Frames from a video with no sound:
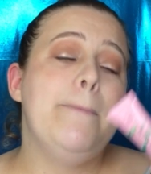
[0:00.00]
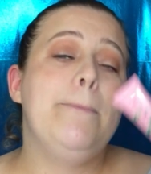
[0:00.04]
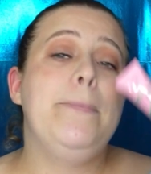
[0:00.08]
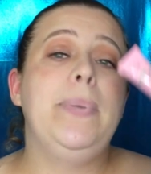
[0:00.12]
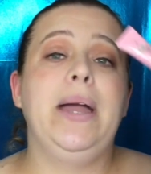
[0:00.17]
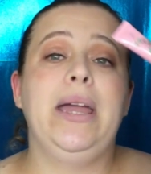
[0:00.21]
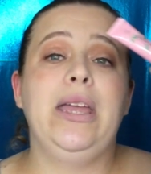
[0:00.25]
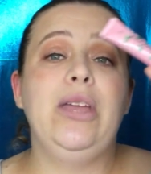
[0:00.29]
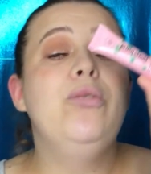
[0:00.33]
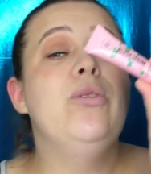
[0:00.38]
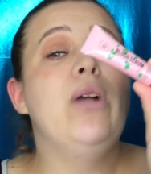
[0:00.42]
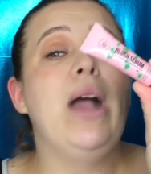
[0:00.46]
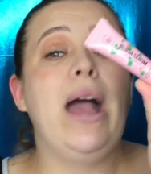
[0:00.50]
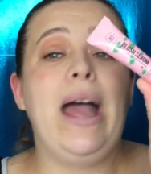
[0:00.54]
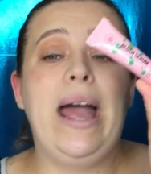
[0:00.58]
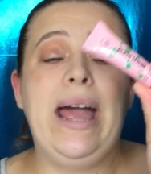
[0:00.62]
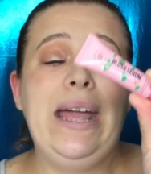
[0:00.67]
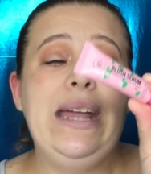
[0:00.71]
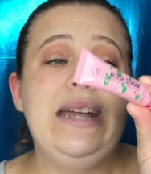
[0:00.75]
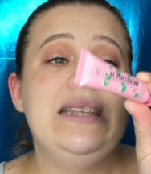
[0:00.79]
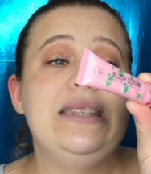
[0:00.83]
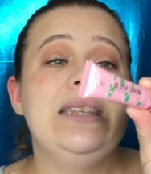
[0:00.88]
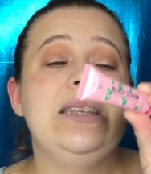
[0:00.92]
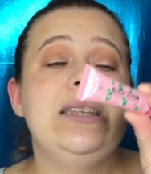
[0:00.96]
But you
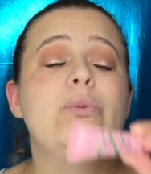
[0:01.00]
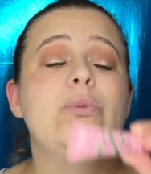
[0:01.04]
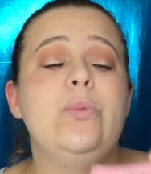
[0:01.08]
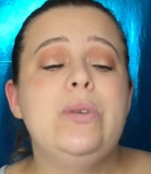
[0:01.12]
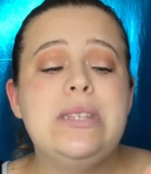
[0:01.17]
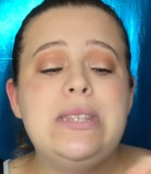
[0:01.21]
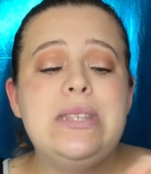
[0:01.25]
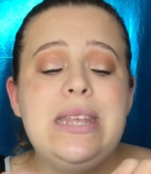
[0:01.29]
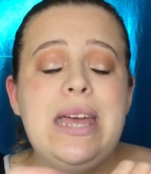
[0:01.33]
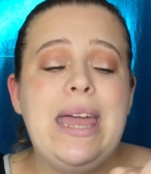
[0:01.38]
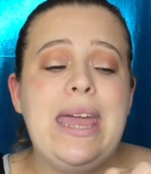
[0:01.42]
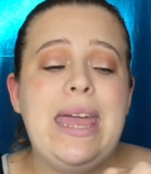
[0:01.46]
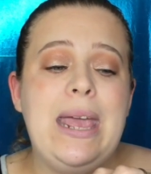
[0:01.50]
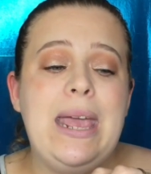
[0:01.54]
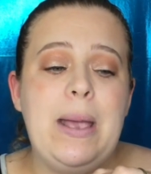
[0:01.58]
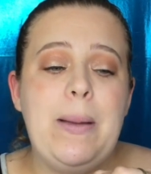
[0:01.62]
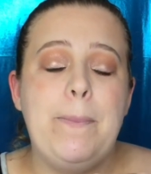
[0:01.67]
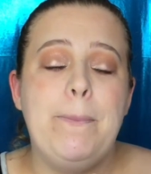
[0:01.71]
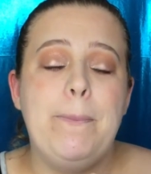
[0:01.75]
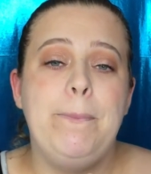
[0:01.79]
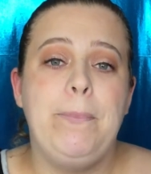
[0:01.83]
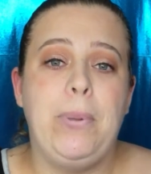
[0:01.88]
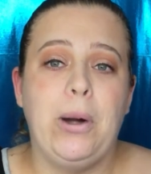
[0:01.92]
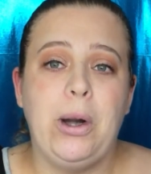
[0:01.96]
guys, this was like
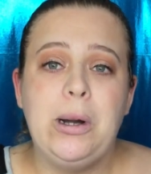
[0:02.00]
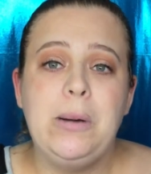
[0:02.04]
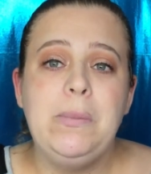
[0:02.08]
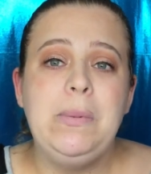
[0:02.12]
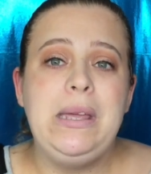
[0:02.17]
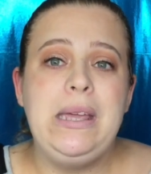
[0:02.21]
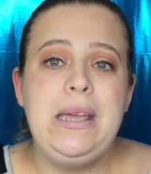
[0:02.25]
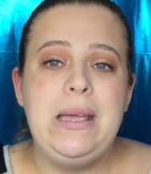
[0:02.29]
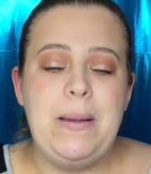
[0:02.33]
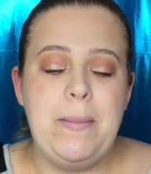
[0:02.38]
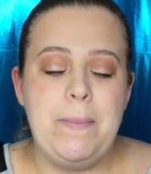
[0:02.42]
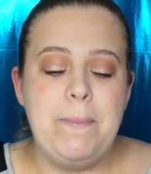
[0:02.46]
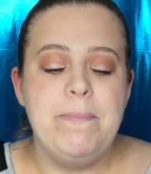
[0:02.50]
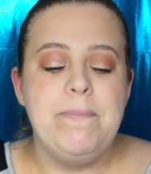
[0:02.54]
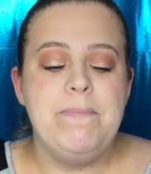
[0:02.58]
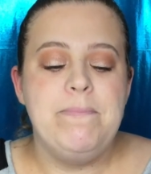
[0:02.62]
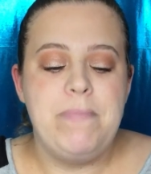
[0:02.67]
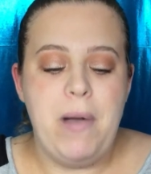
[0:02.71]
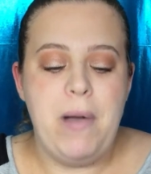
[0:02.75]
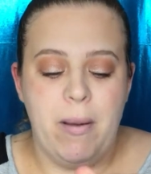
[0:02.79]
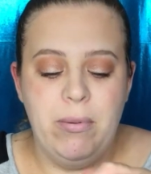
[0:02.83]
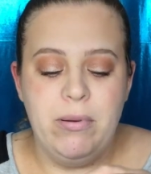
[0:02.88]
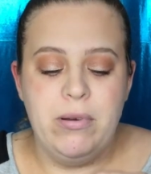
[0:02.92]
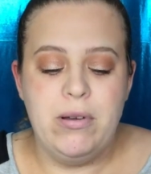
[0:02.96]
Barbie
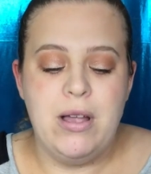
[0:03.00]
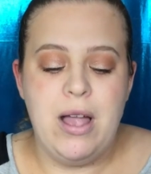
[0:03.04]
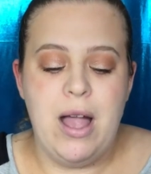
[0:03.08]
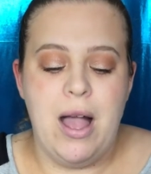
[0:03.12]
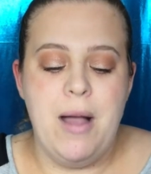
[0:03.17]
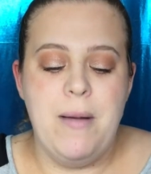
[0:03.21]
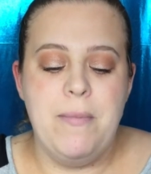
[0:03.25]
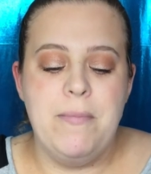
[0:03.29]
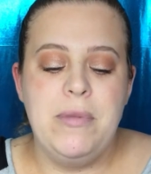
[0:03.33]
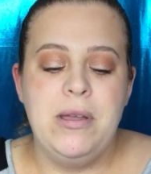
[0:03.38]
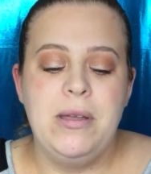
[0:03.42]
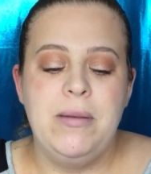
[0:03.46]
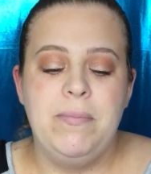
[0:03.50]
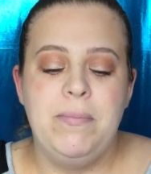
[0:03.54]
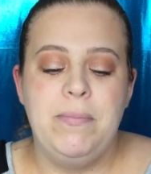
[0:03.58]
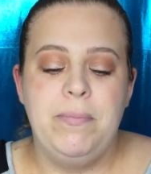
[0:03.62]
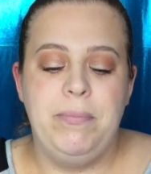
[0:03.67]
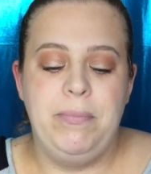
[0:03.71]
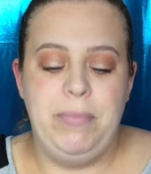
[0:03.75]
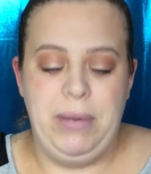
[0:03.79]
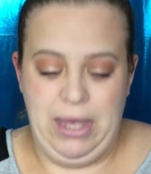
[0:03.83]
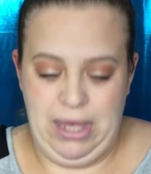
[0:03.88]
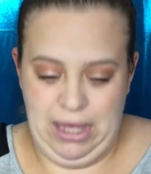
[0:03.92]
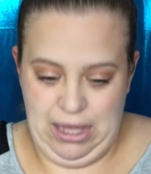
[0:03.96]
bubblegum
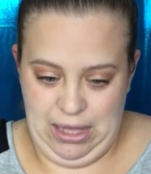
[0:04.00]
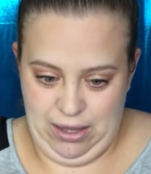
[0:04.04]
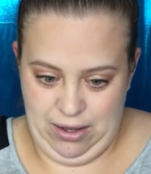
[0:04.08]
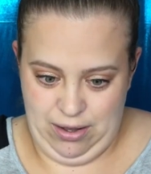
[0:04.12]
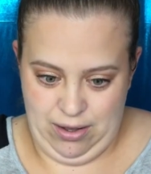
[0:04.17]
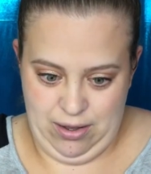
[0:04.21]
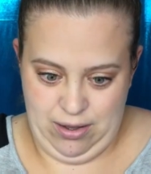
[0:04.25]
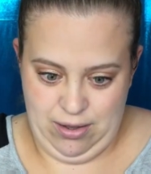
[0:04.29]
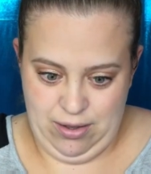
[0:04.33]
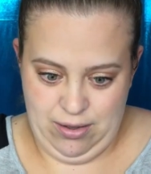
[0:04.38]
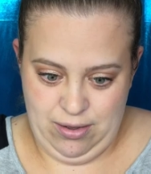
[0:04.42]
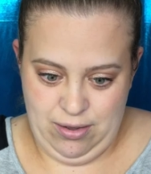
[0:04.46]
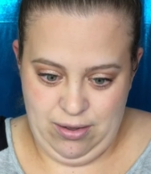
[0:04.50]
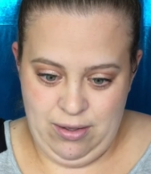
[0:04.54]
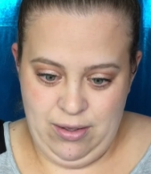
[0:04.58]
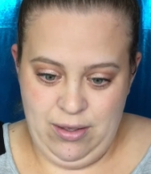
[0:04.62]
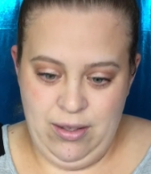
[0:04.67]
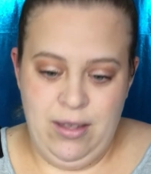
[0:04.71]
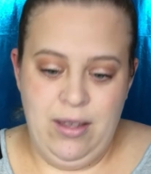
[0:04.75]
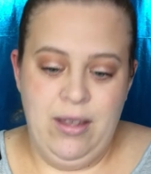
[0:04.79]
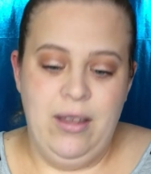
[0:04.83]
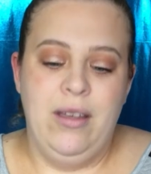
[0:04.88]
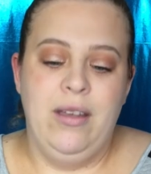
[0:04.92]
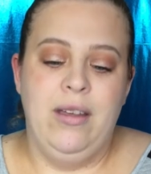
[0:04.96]
pink.
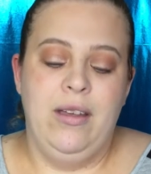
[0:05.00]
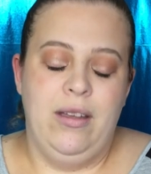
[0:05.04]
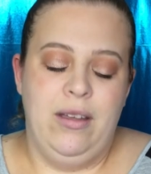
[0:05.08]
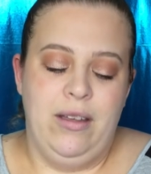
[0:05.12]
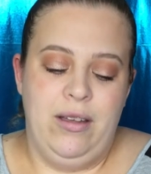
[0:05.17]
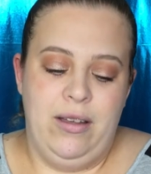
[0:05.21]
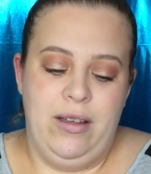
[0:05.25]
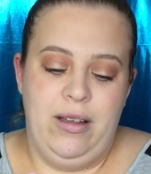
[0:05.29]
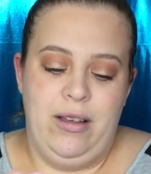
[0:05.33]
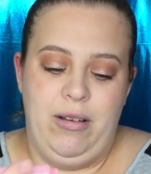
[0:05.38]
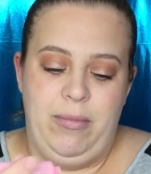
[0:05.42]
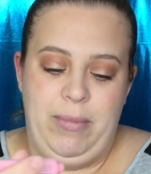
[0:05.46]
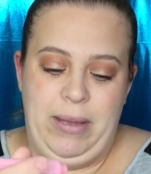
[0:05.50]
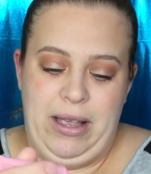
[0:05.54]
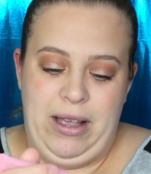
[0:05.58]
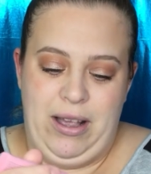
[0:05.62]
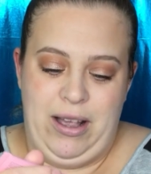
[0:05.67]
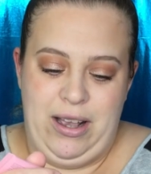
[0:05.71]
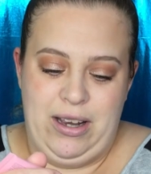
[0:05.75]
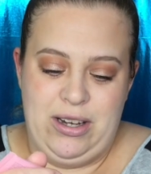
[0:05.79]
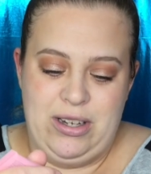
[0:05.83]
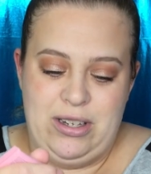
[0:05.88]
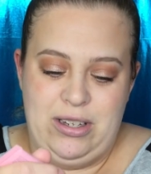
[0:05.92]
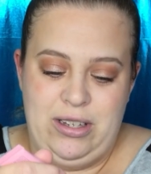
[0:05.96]
Oh my
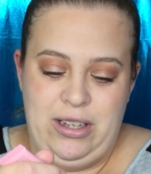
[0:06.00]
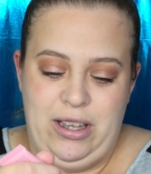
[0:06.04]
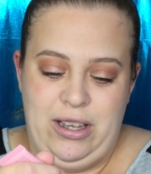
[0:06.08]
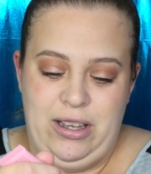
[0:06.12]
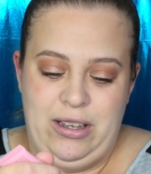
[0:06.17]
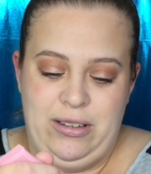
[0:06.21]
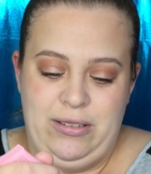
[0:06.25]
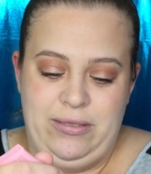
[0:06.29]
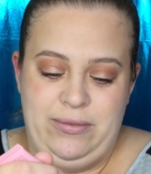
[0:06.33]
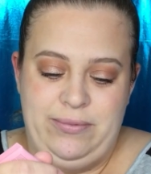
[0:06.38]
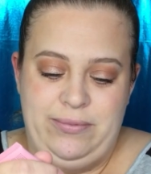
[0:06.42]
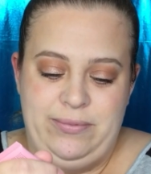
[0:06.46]
gosh, look.